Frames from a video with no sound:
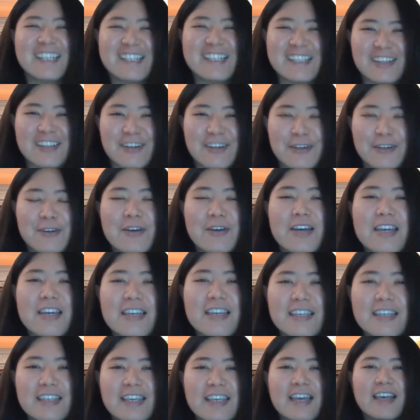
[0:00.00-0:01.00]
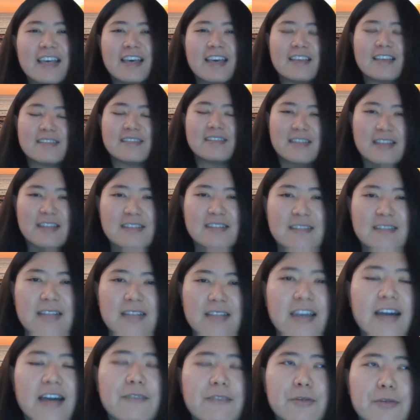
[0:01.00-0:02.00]
So yeah, that's
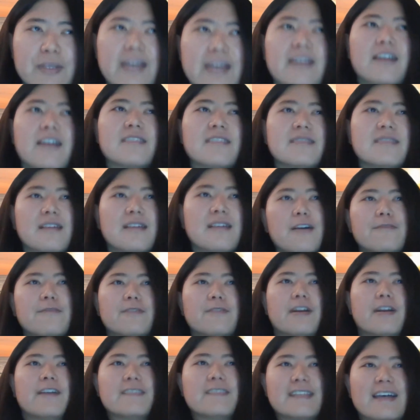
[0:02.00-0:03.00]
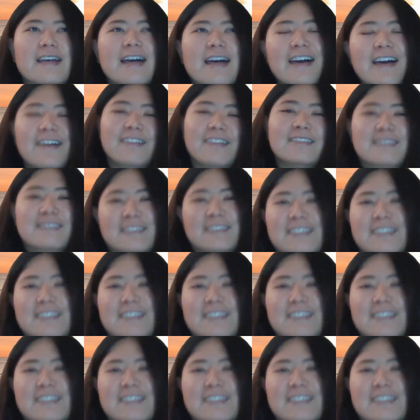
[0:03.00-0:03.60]
like, when I got the offer, I said, oh,